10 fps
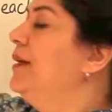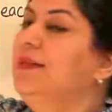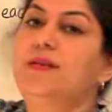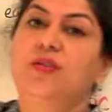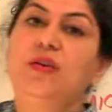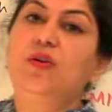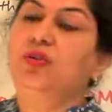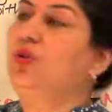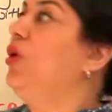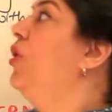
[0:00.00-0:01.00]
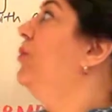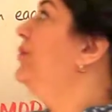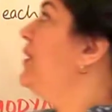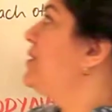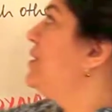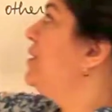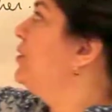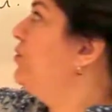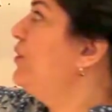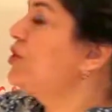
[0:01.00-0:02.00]
The Zeroth Law is
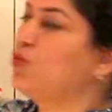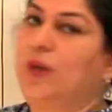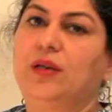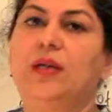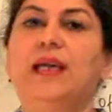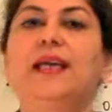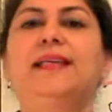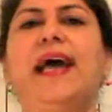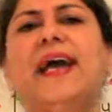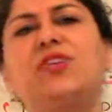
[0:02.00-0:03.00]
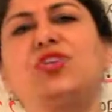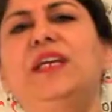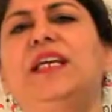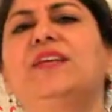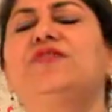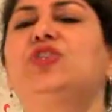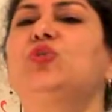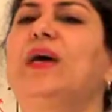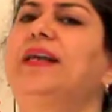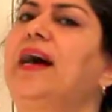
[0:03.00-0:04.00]
the first one. It actually gives
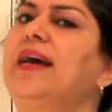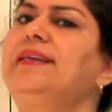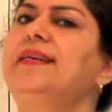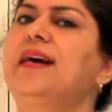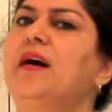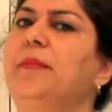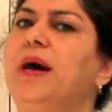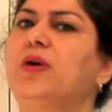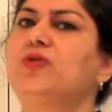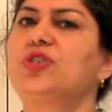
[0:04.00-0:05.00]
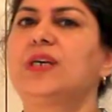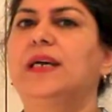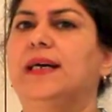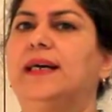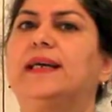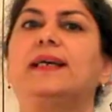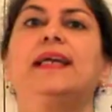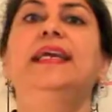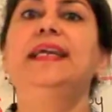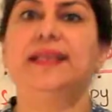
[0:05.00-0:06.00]
you an idea about
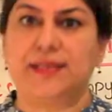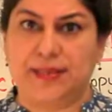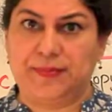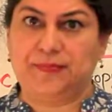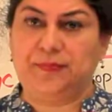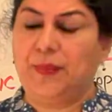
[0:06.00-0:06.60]
heat.